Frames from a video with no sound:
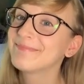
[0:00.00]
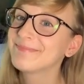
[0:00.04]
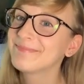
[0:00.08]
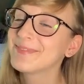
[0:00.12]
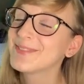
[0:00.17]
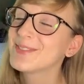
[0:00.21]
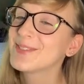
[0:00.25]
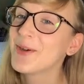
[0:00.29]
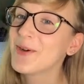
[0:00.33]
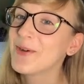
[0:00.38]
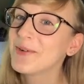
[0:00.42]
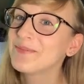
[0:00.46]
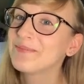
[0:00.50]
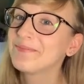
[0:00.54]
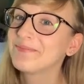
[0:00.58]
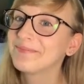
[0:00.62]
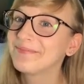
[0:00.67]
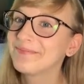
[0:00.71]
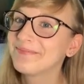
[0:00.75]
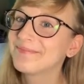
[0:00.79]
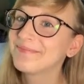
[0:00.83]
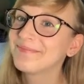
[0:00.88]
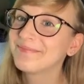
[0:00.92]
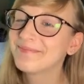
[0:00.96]
So,
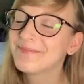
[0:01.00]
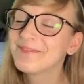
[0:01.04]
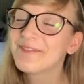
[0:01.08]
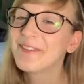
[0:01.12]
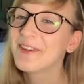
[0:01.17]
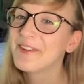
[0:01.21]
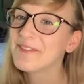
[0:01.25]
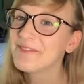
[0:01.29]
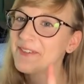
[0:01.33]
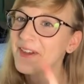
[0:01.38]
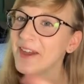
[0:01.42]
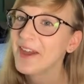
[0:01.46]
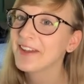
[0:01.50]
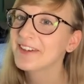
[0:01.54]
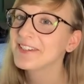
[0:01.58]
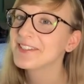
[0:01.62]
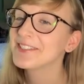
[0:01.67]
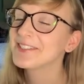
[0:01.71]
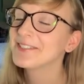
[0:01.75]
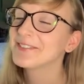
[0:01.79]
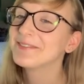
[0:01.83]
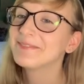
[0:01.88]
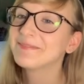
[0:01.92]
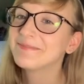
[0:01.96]
fun
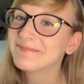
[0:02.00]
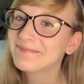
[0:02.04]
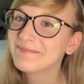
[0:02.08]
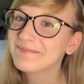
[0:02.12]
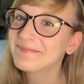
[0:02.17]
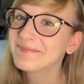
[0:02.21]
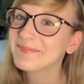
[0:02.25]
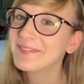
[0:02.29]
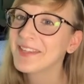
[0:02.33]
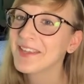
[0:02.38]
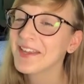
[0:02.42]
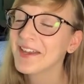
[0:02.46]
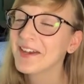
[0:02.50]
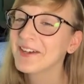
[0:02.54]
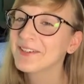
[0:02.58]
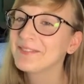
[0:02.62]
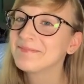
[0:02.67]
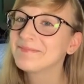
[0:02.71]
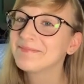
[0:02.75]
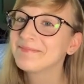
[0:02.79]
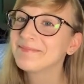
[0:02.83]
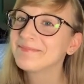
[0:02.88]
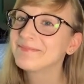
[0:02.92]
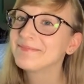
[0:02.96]
fact. Yeah.
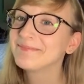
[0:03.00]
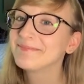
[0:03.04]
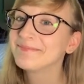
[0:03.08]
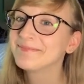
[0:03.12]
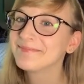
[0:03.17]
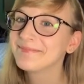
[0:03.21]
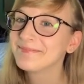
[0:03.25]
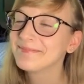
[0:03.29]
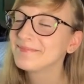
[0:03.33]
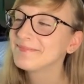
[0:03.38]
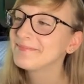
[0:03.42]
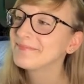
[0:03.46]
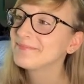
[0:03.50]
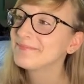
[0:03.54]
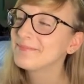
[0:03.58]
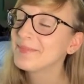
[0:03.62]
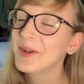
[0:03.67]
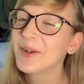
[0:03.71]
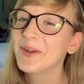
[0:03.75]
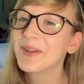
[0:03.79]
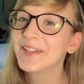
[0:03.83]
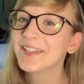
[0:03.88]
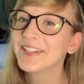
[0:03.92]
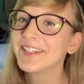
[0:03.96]

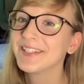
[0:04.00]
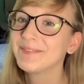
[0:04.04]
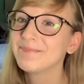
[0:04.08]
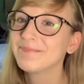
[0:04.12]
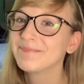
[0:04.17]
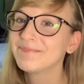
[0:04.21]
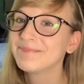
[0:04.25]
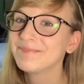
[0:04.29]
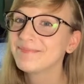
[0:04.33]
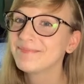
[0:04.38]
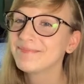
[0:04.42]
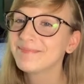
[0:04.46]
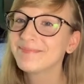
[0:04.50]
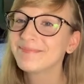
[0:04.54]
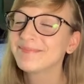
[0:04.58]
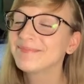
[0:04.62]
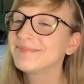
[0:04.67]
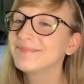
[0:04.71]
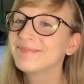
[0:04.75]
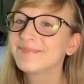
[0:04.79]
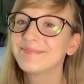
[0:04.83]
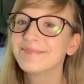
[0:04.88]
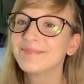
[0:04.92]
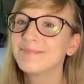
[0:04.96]
Apparently,
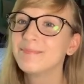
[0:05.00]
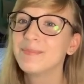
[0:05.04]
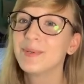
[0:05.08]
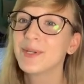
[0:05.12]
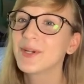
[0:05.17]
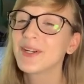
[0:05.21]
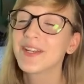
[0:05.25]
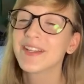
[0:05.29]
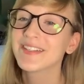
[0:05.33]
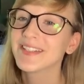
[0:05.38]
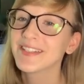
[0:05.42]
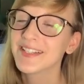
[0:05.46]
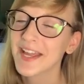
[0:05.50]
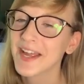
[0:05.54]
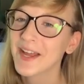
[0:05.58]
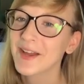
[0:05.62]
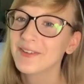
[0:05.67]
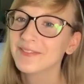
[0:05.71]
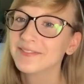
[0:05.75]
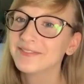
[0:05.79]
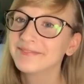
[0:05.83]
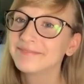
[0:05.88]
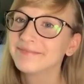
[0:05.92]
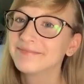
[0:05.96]
beer doesn't count.